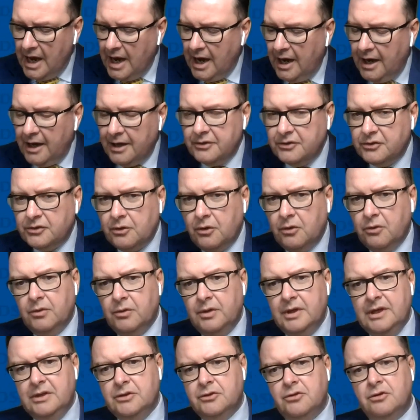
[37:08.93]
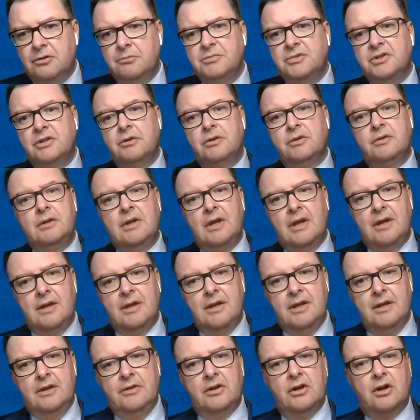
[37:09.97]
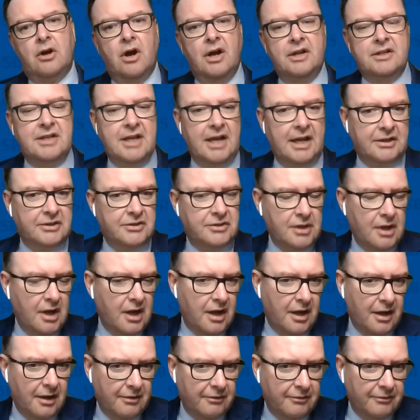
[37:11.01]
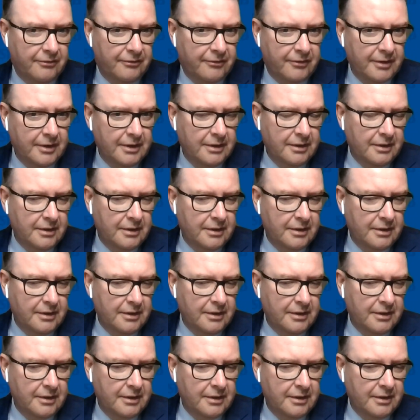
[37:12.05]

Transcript: Uh, so in terms of the, the context of